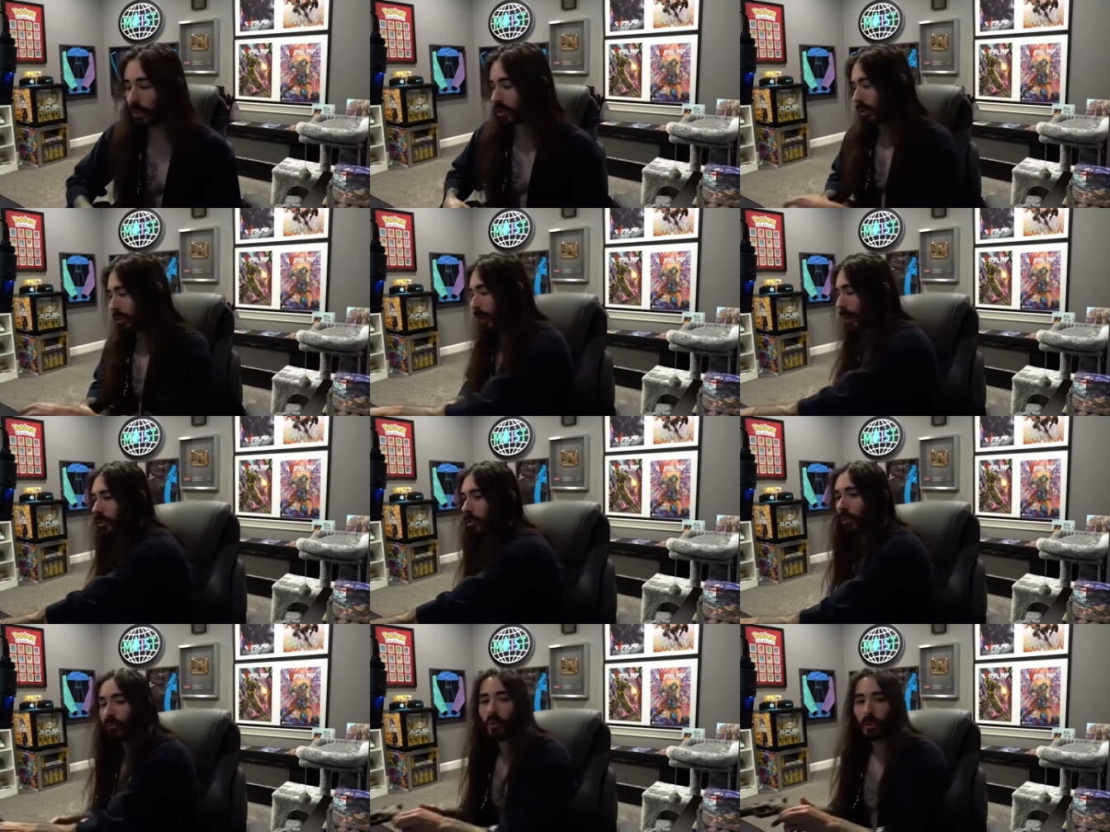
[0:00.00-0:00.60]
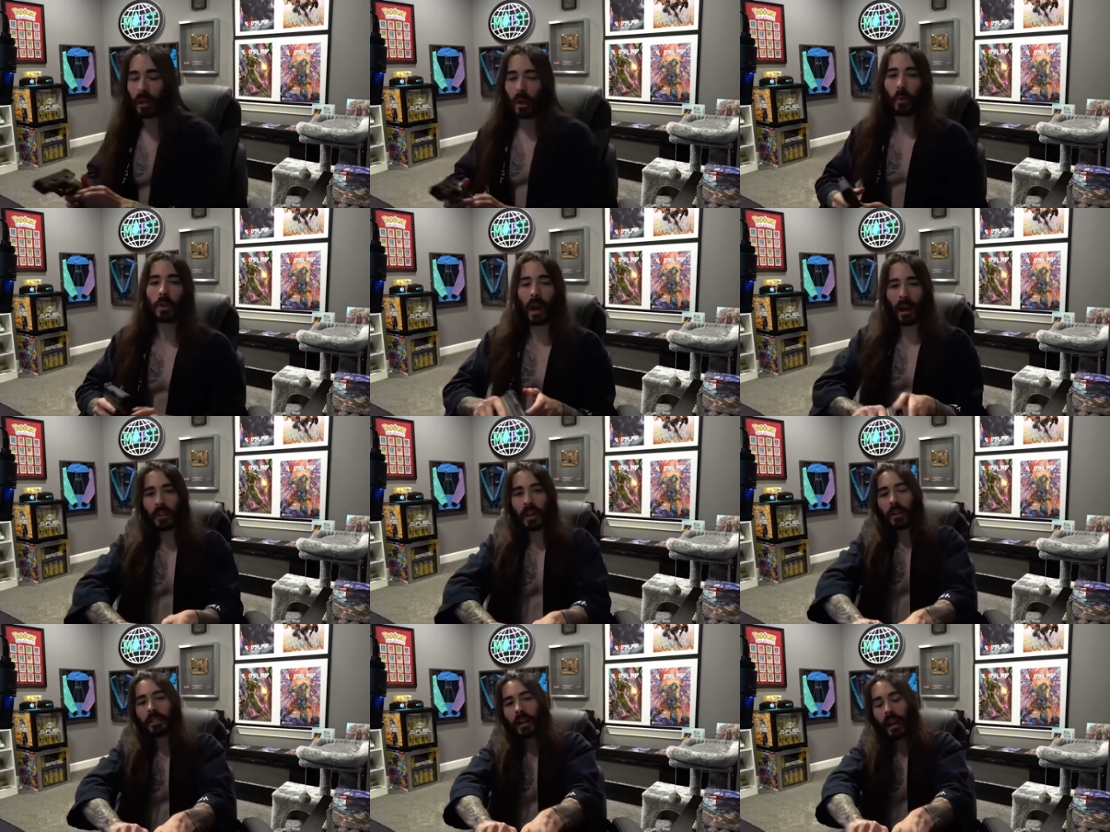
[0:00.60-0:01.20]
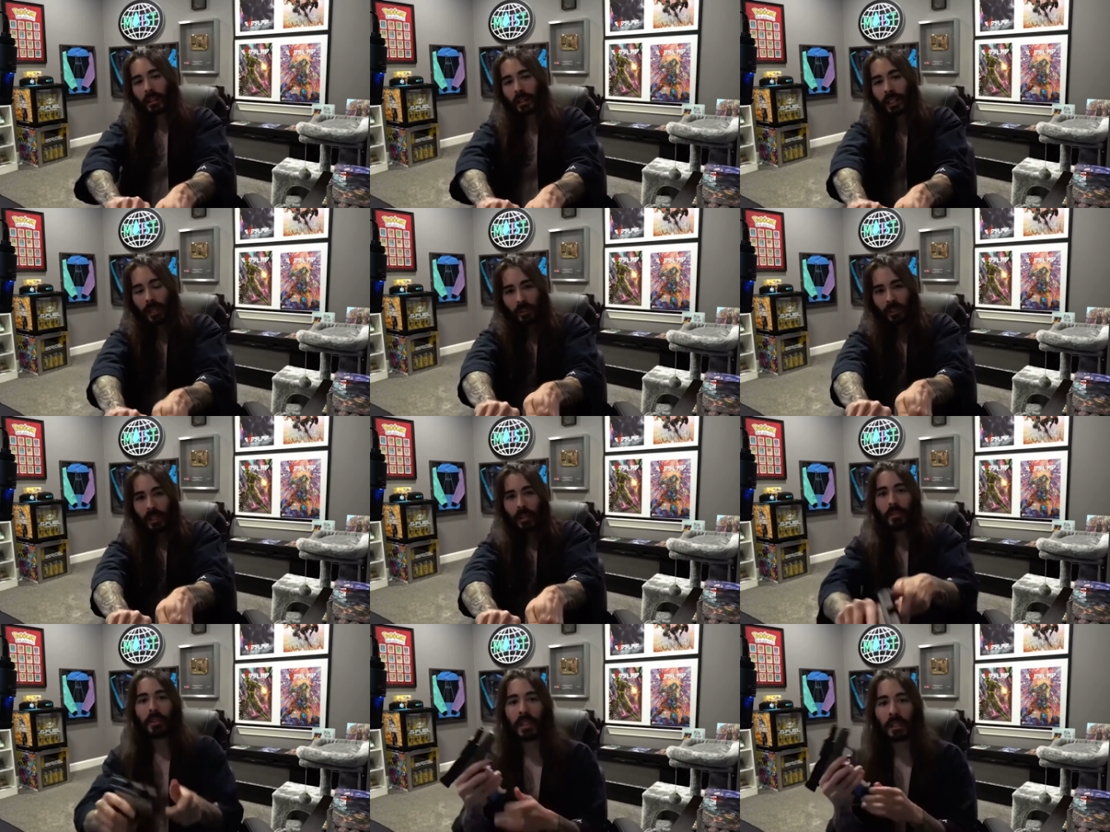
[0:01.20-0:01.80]
And y'all can fight me on that one, because
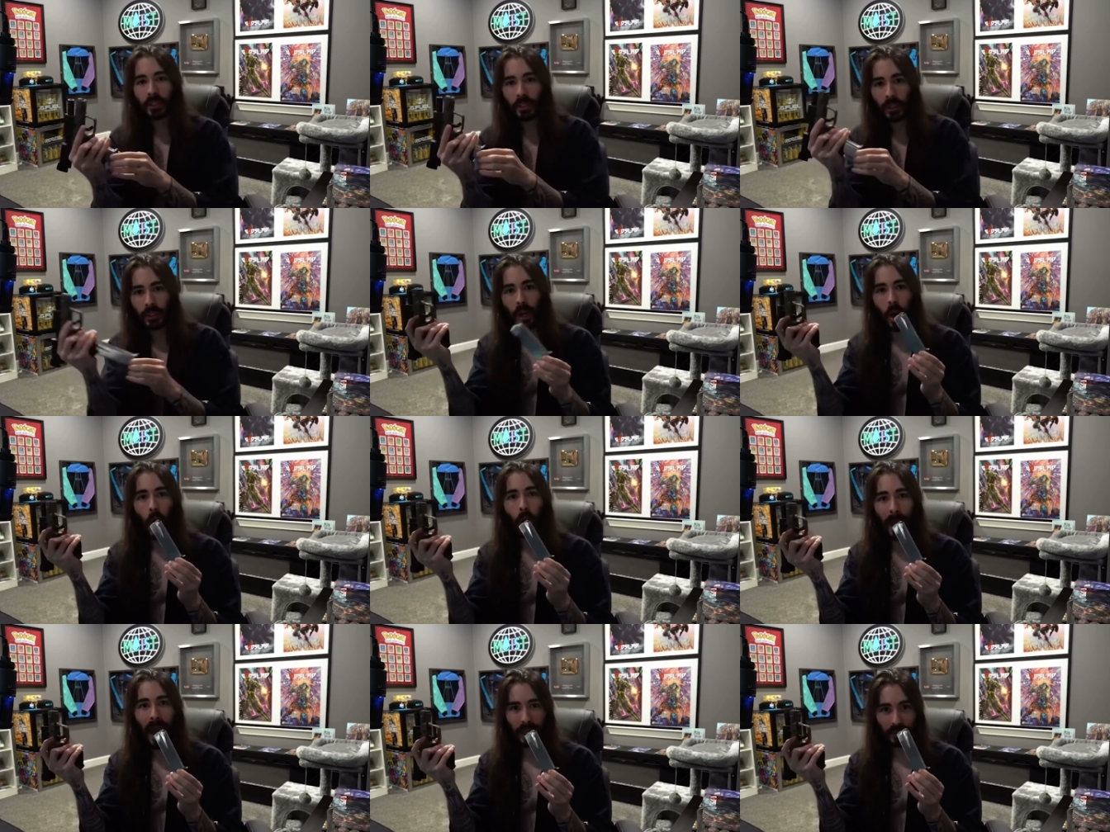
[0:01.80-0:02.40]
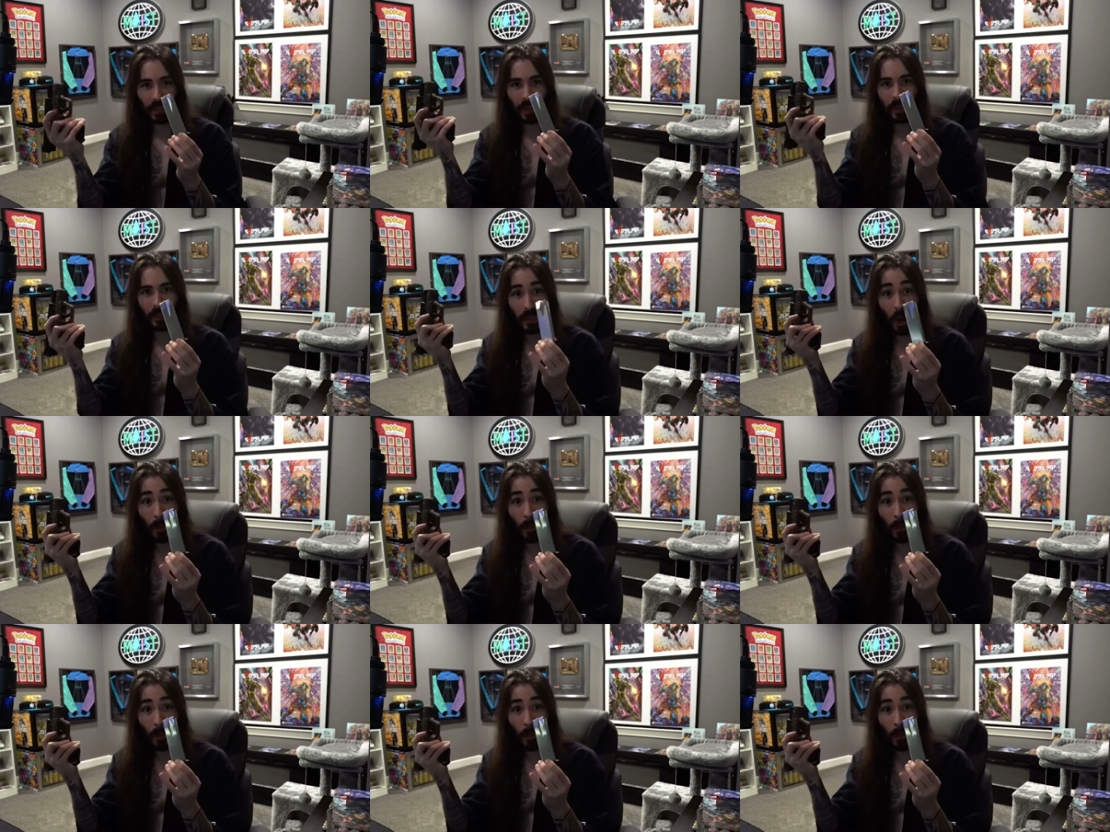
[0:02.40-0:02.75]
I ain't gonna change my mind.